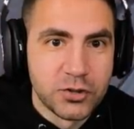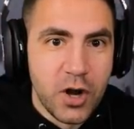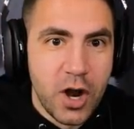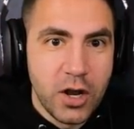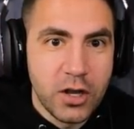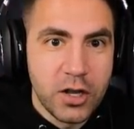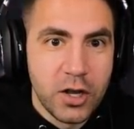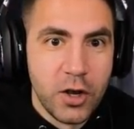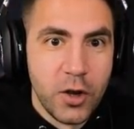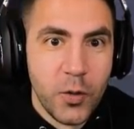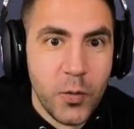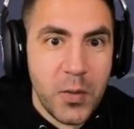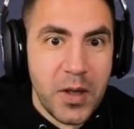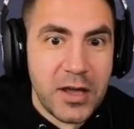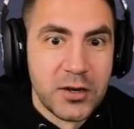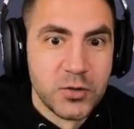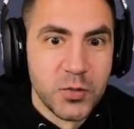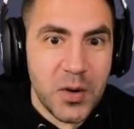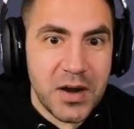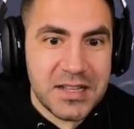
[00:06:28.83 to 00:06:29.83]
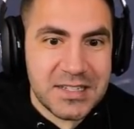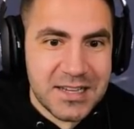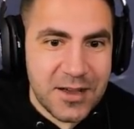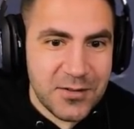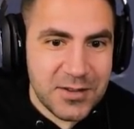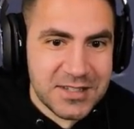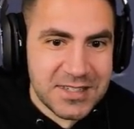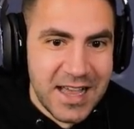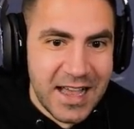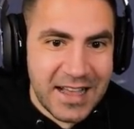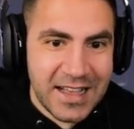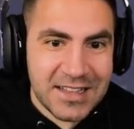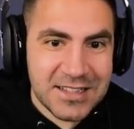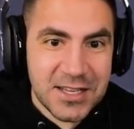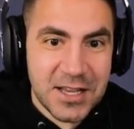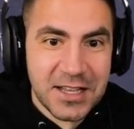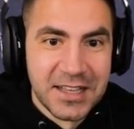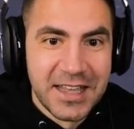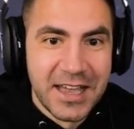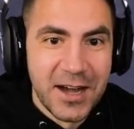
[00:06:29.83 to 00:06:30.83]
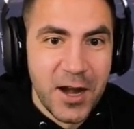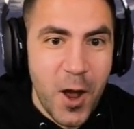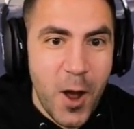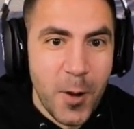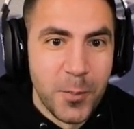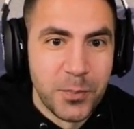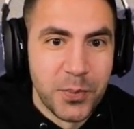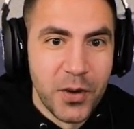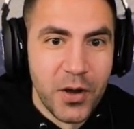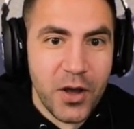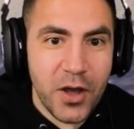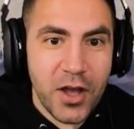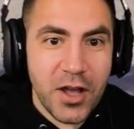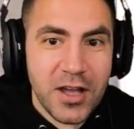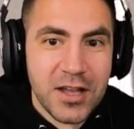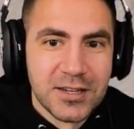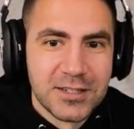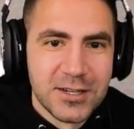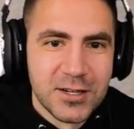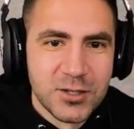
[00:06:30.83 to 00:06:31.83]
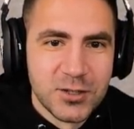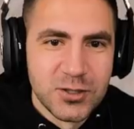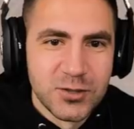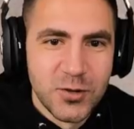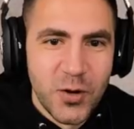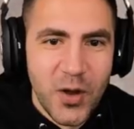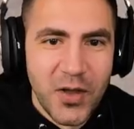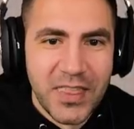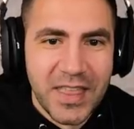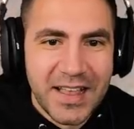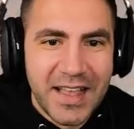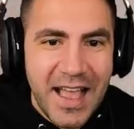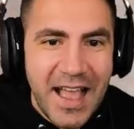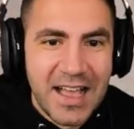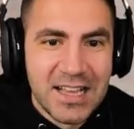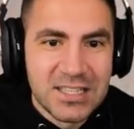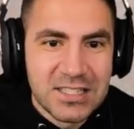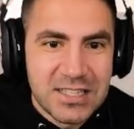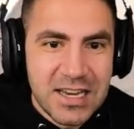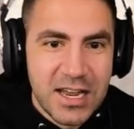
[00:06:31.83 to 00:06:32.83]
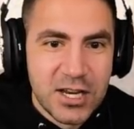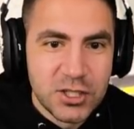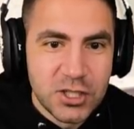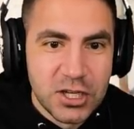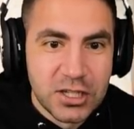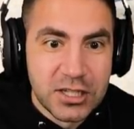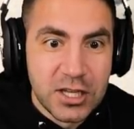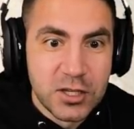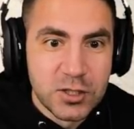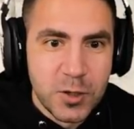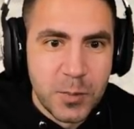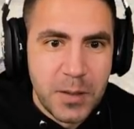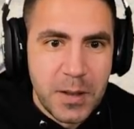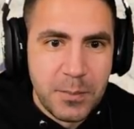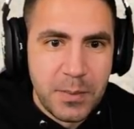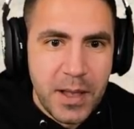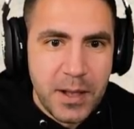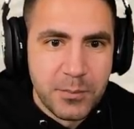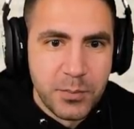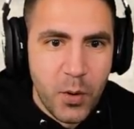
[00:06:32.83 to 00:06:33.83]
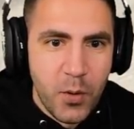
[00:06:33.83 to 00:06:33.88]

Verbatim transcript: the truck. We have twenty-seven seconds. Get up. Destroy the gas station. This will be big